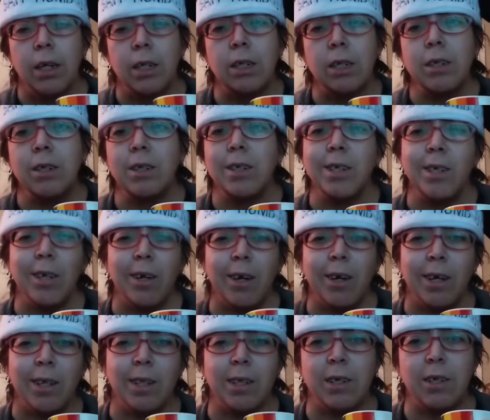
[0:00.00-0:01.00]
you know
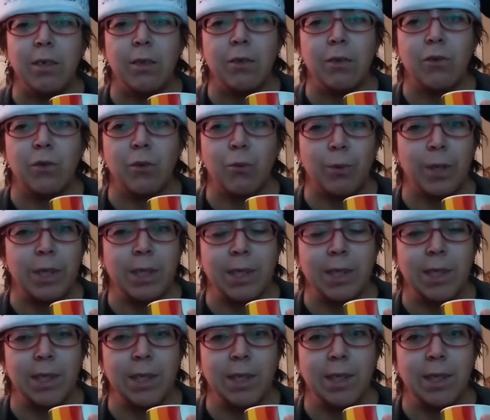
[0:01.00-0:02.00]
how there are those
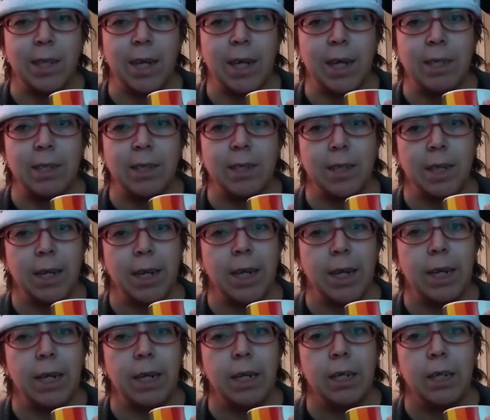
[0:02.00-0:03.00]
quizzes that
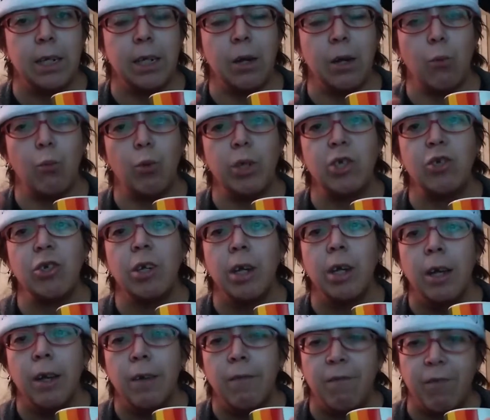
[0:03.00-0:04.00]
say, which
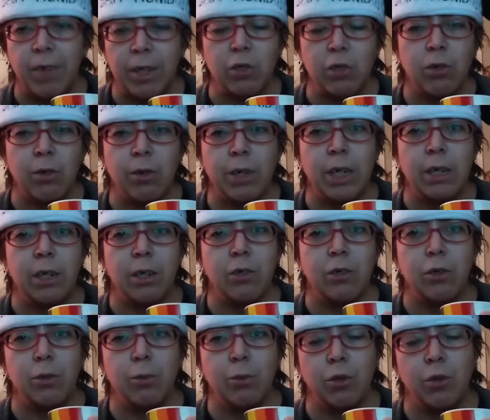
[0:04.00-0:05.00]
fictional
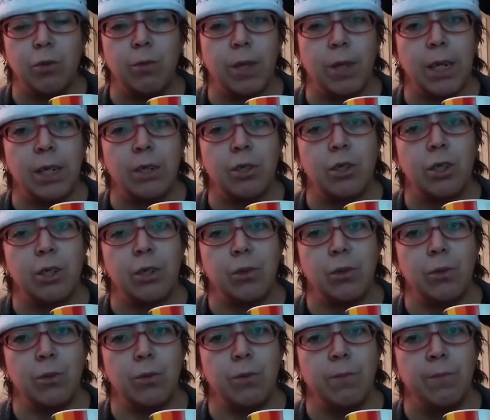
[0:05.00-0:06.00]
character would you like
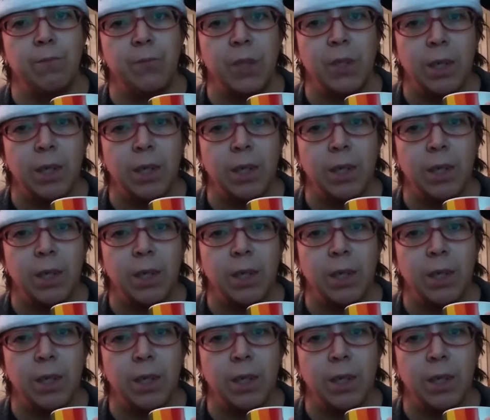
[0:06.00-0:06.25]
to